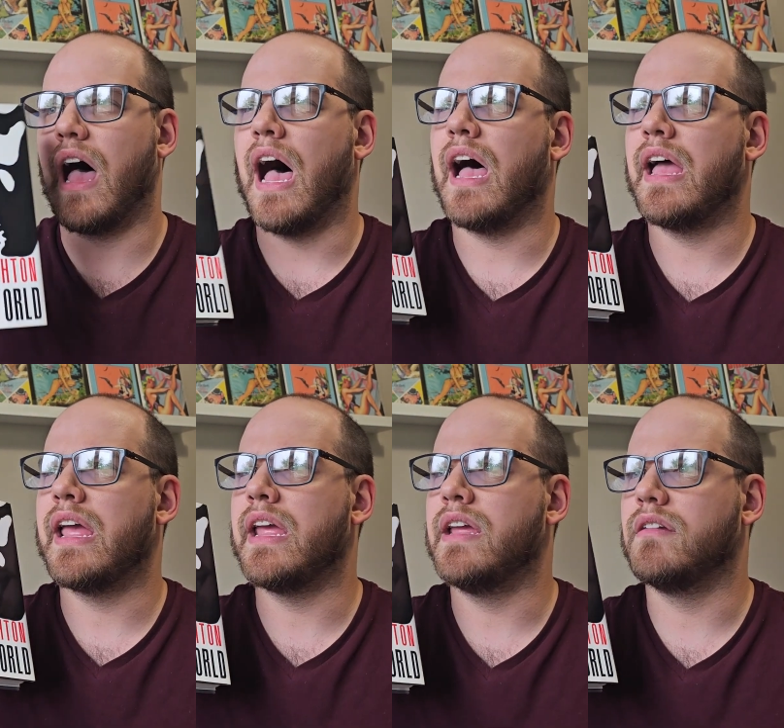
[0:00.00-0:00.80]

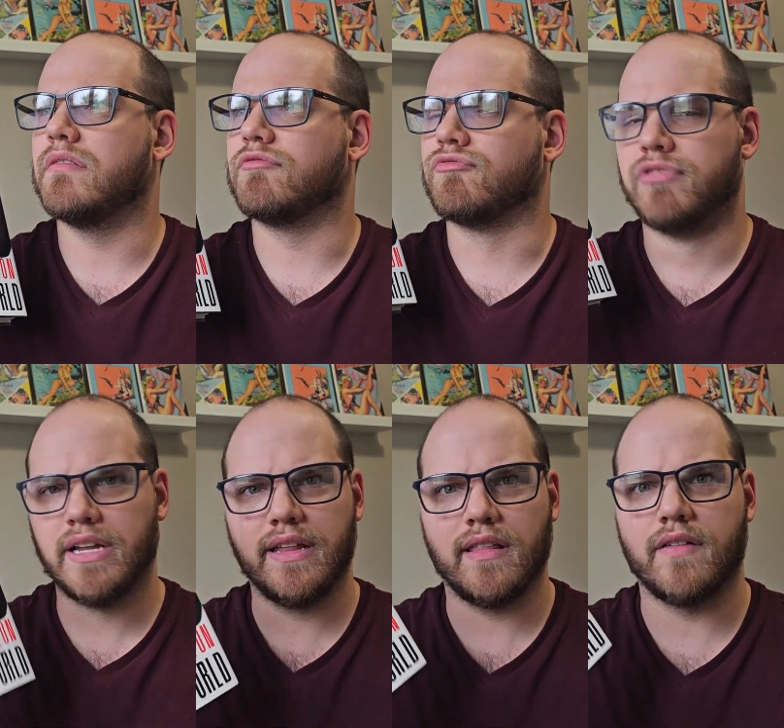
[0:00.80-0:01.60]
I
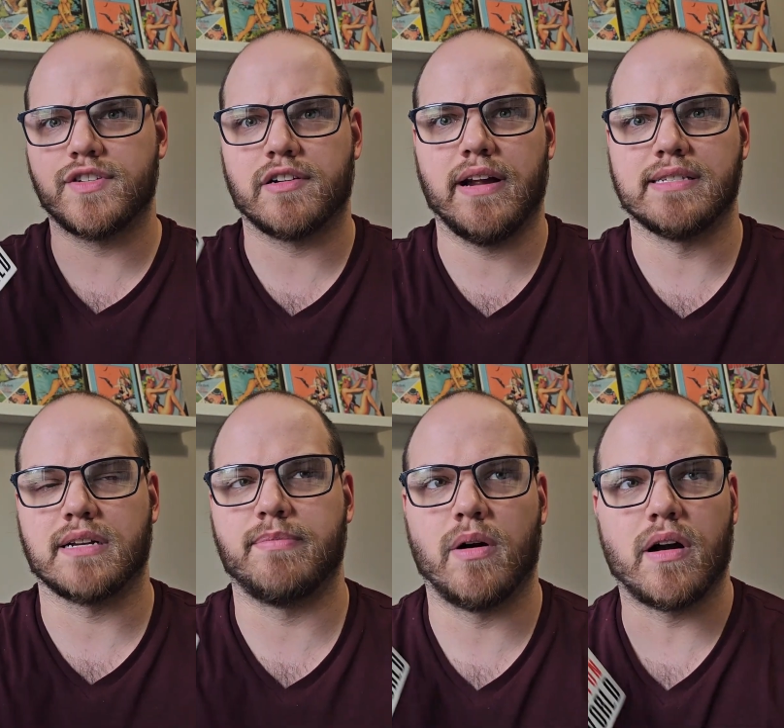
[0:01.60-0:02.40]
really love
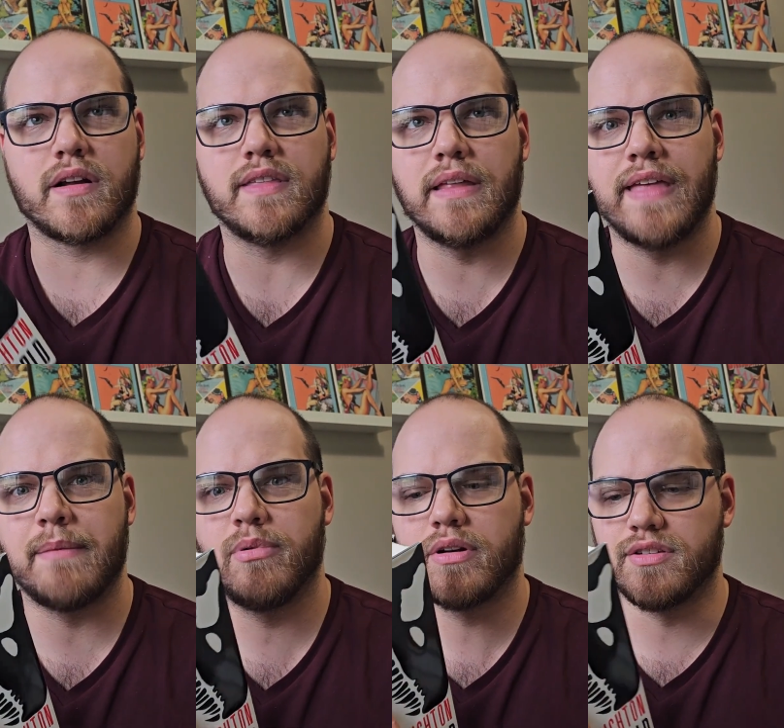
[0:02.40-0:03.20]
Jurassic Park.
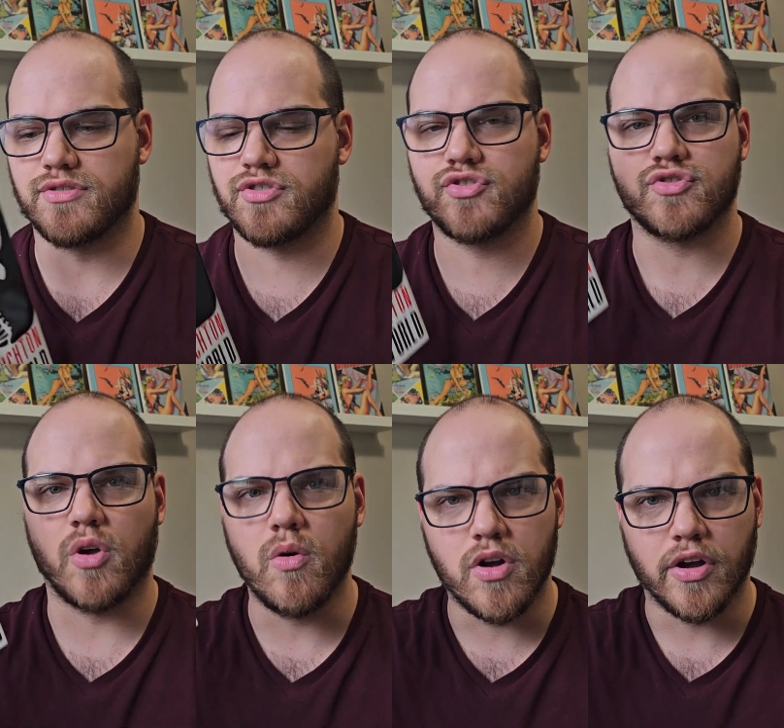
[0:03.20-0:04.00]
That book is
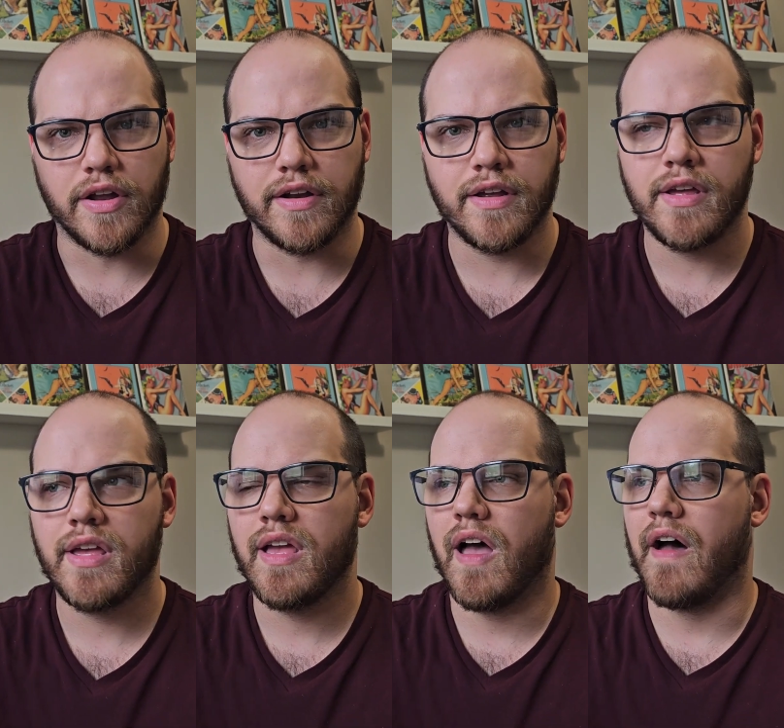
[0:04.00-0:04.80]
so good.
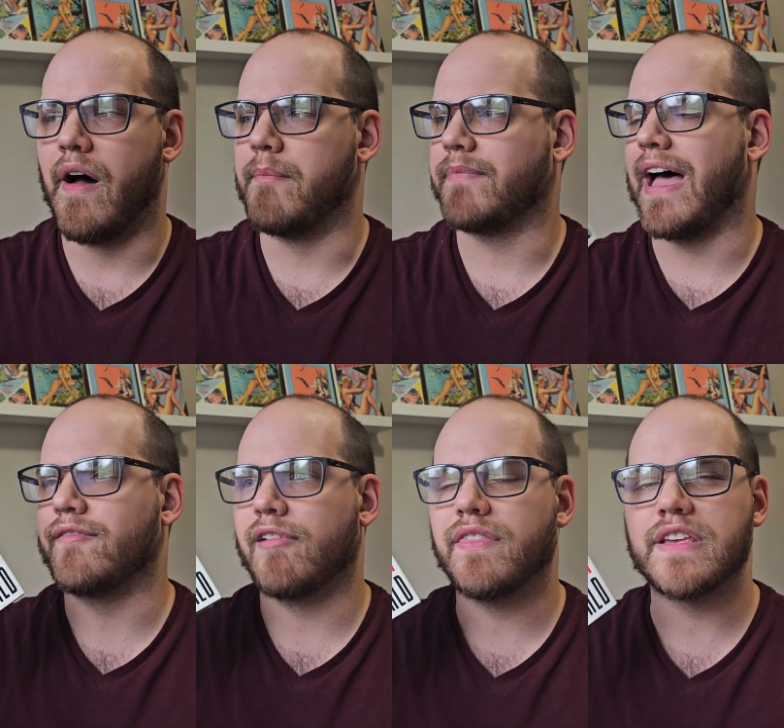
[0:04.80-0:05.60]

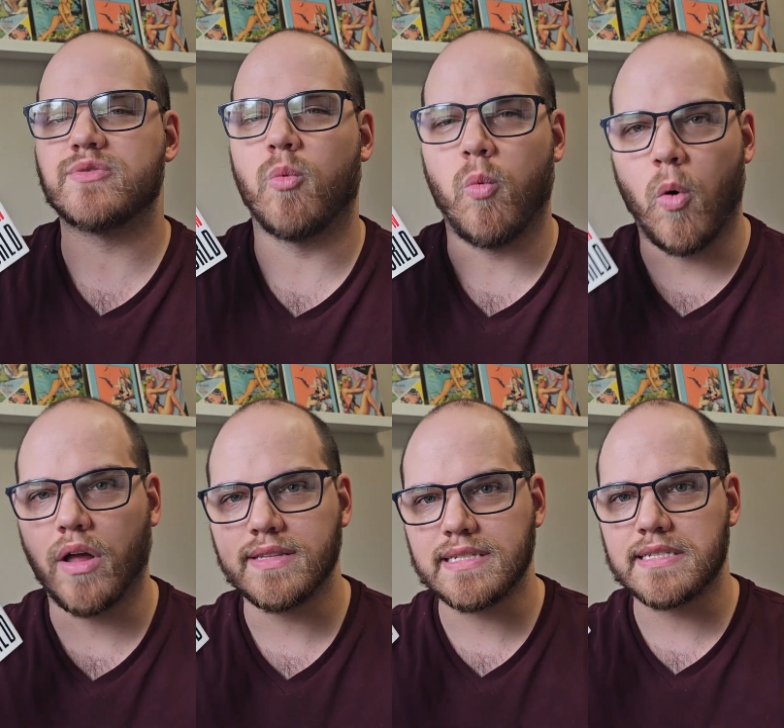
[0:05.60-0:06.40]
I've read this
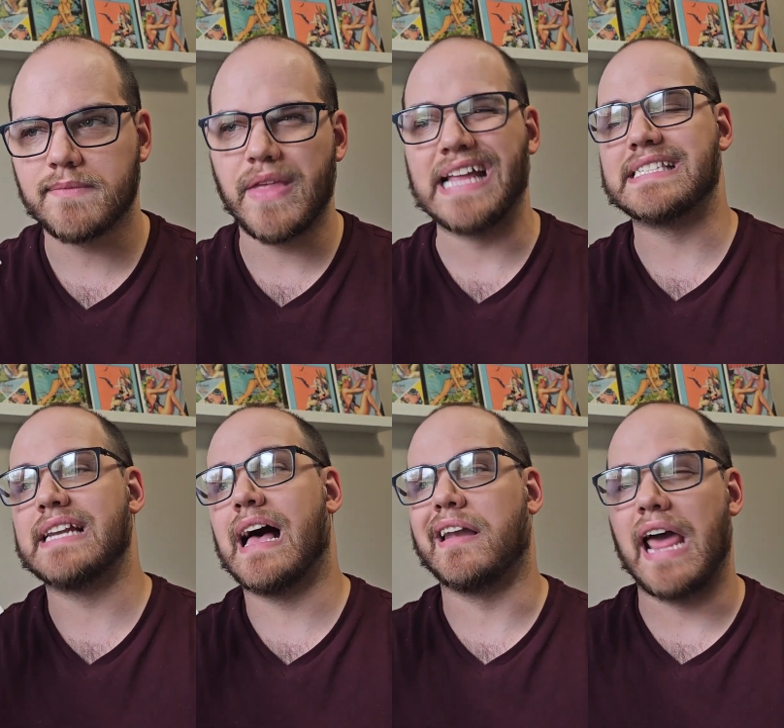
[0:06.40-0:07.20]
once. It's
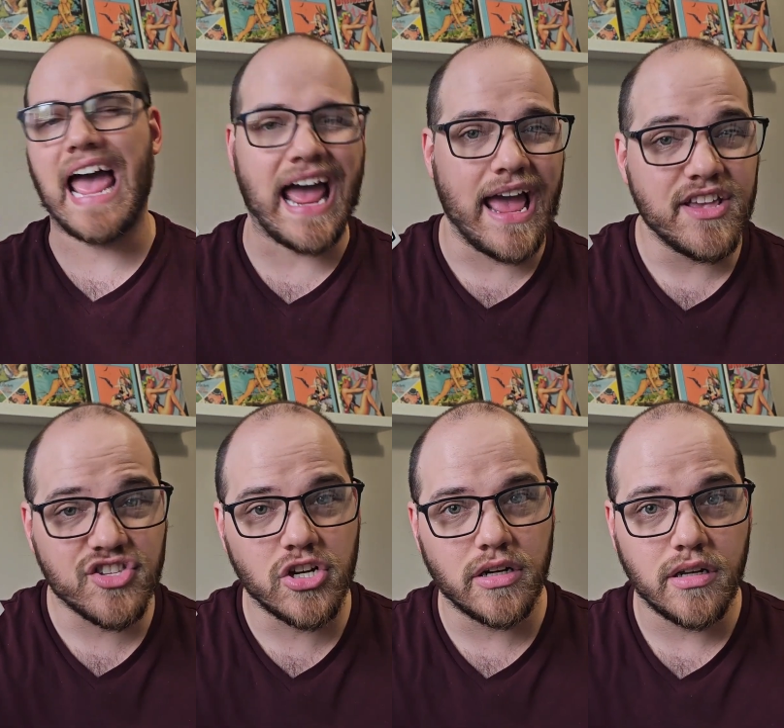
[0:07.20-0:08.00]
not
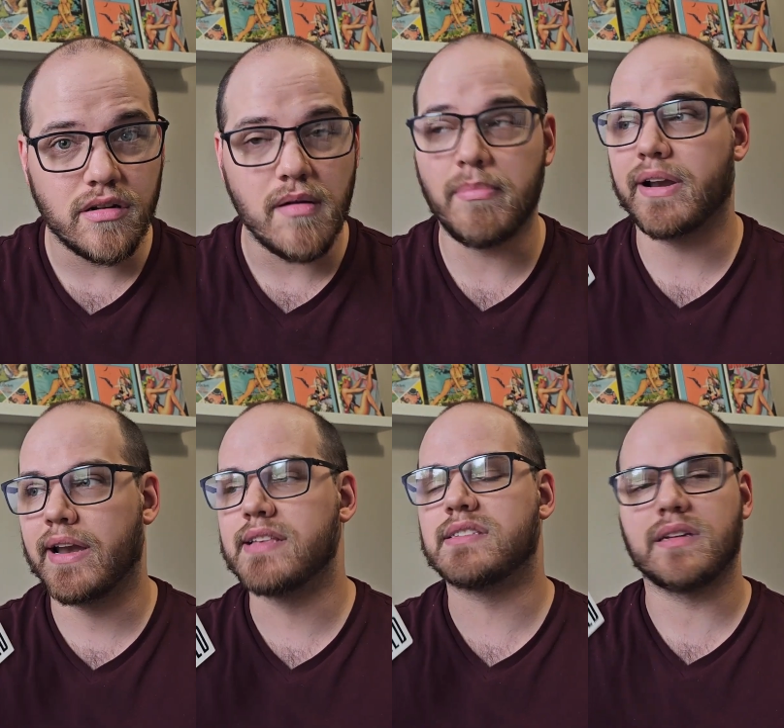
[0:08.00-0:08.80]
as good, but it
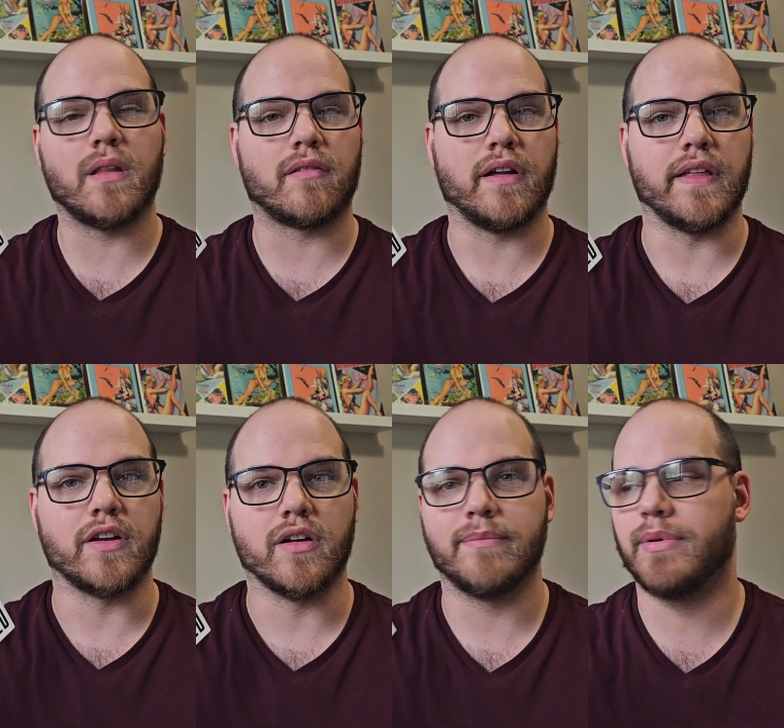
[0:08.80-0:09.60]
is still a really
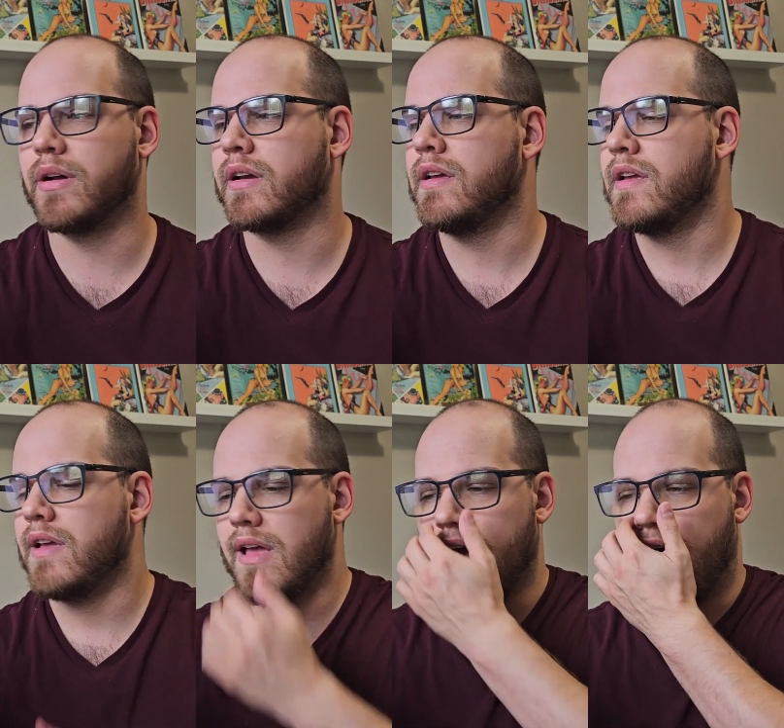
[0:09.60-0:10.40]
good book.
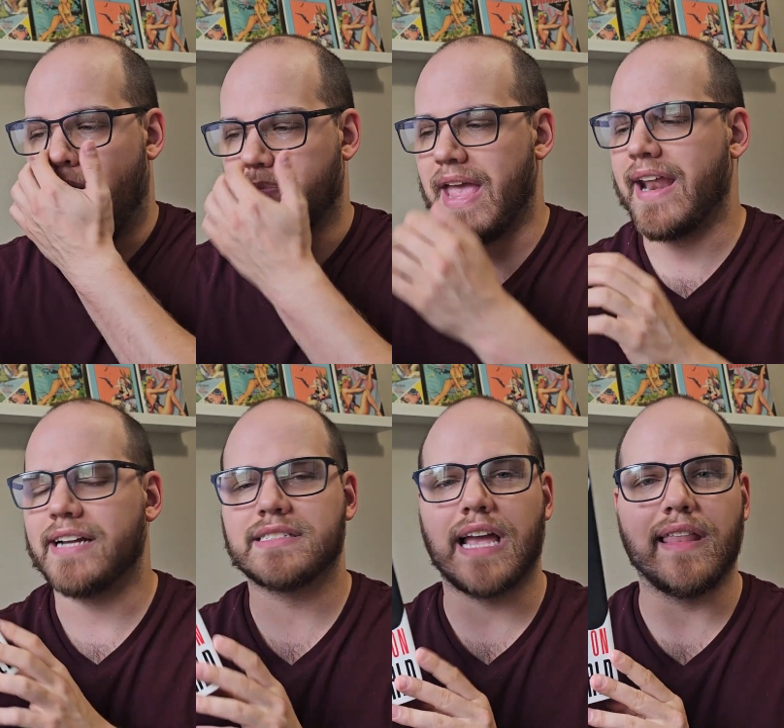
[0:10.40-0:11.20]
And
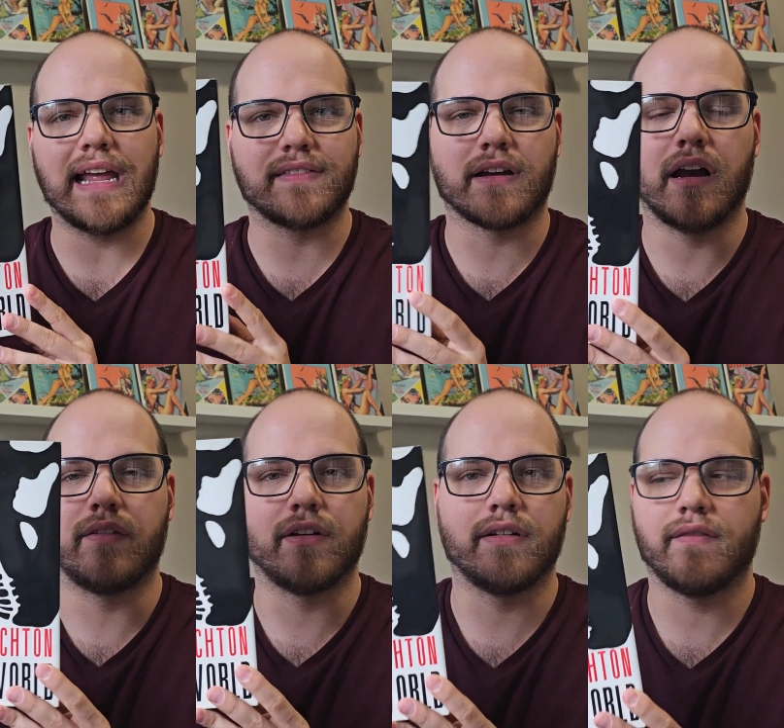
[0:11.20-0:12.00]
I like the
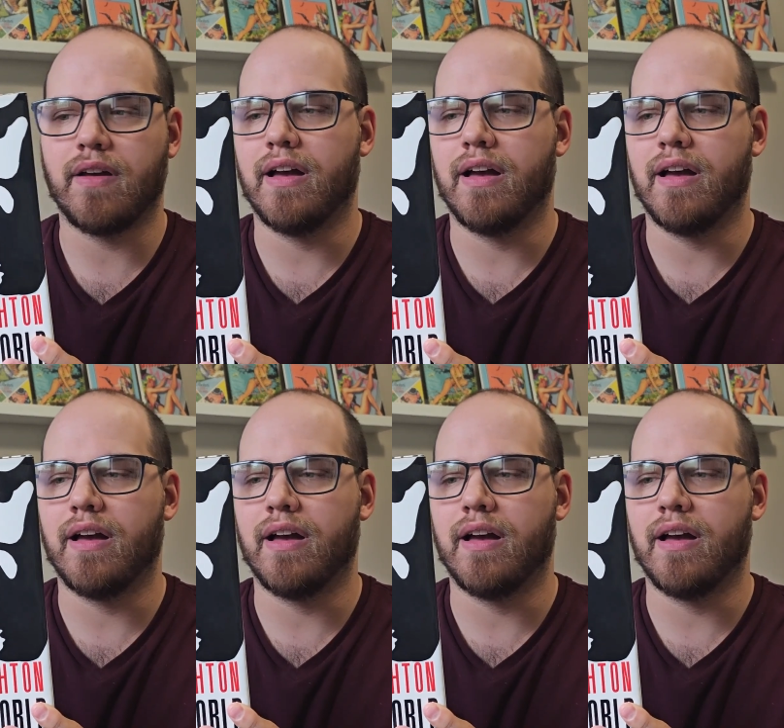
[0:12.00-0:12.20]
cover.